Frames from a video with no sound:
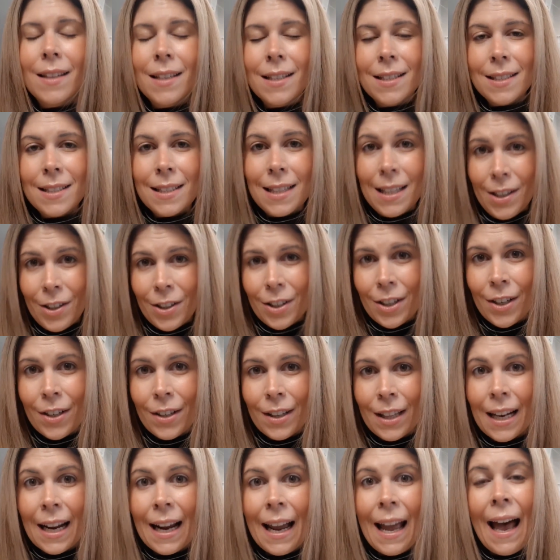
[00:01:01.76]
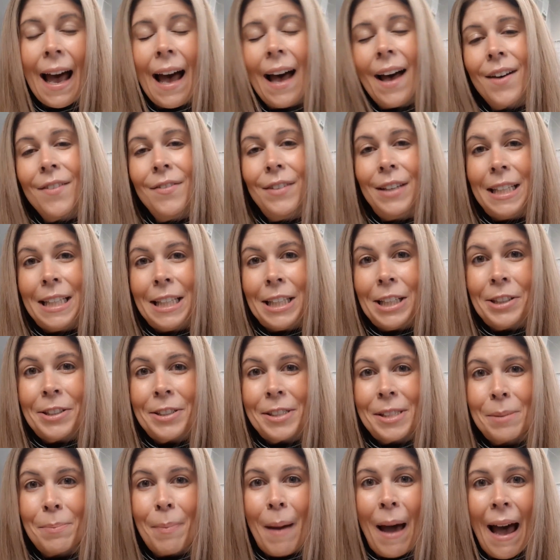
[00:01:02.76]
this year than I have in
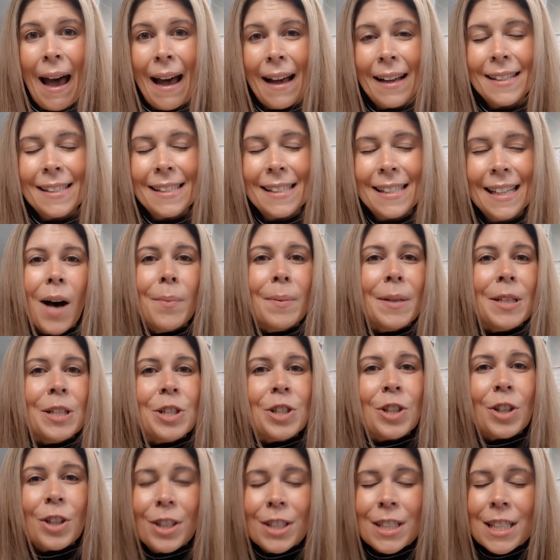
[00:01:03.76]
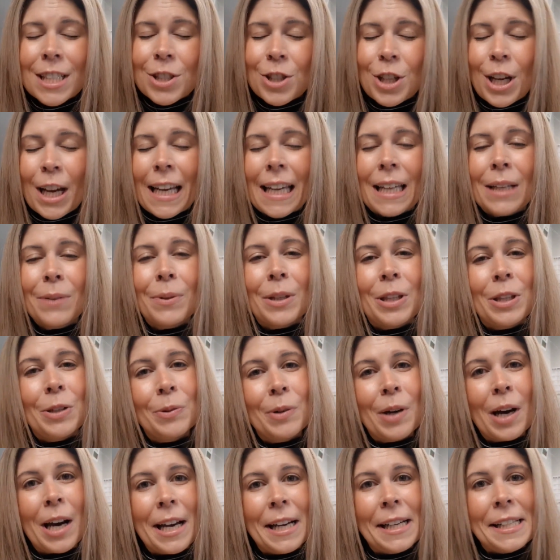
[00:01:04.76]
years past. I'll be sure to check in with you
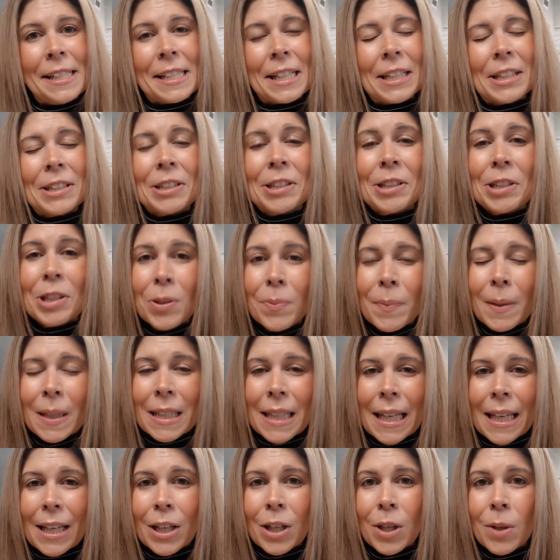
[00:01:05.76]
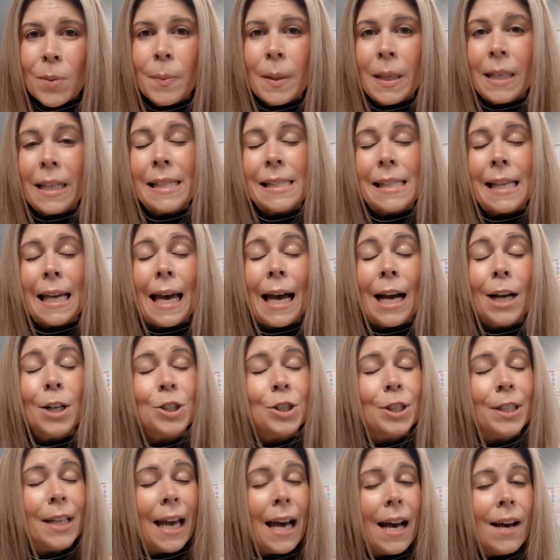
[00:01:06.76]
guys a little bit later because I
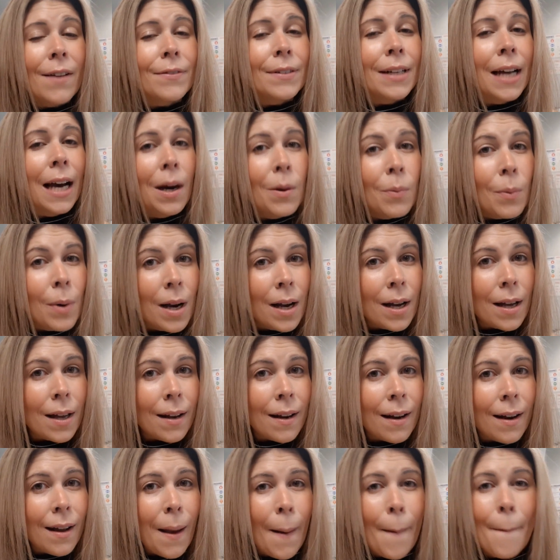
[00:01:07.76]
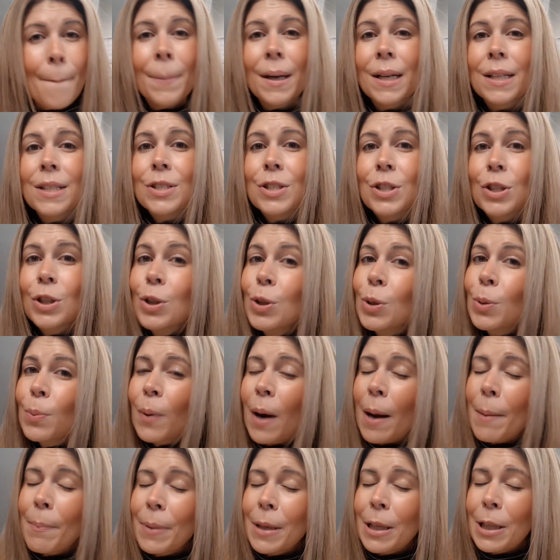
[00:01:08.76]
actually have not one, but two
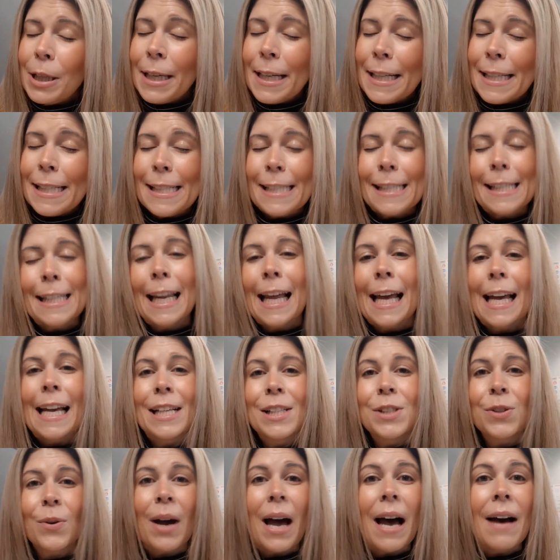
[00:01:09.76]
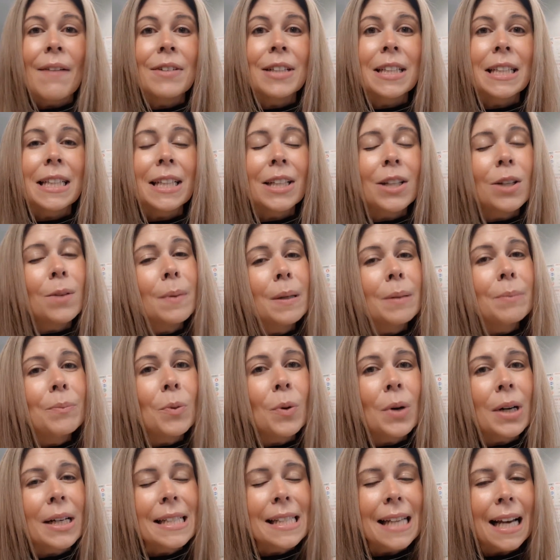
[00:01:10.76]
prep periods today, so I have a little bit
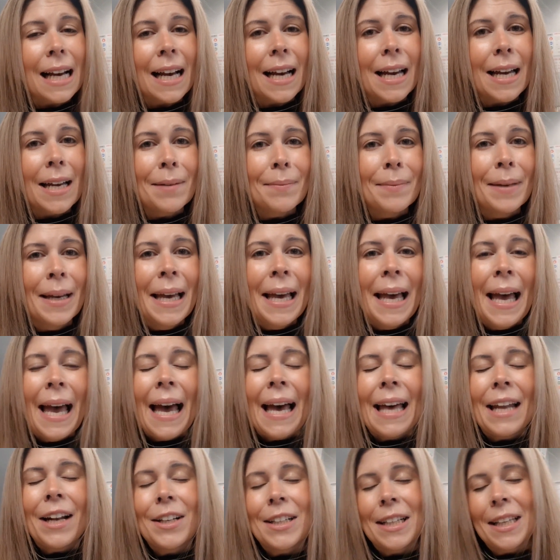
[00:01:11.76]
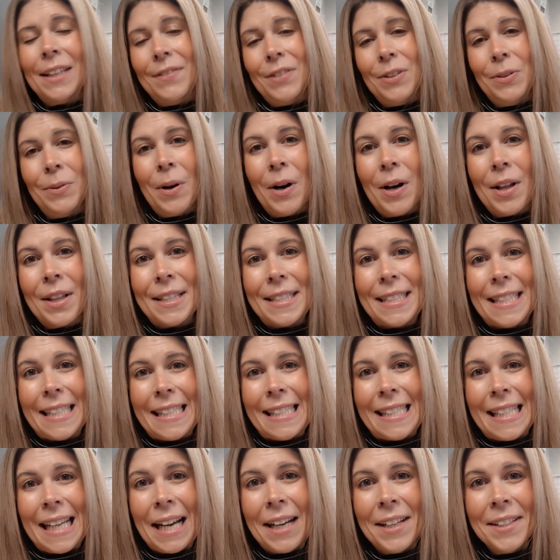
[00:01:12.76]
more time and I'll give you all the
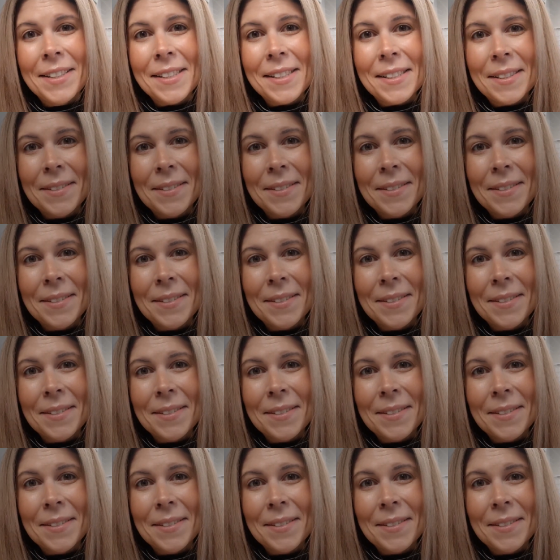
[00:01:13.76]
details.